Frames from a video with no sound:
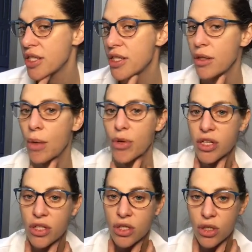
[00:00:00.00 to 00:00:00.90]
So I'm
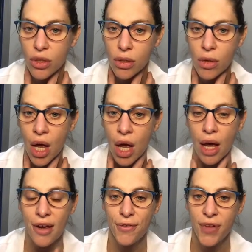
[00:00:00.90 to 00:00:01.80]
gonna do
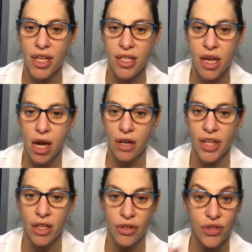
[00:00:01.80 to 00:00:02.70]
a face here
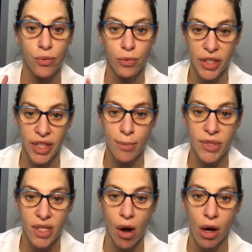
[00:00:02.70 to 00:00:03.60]
that looks really
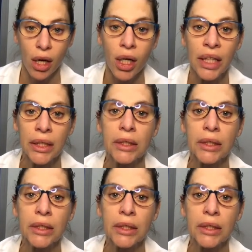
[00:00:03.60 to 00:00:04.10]
bizarre.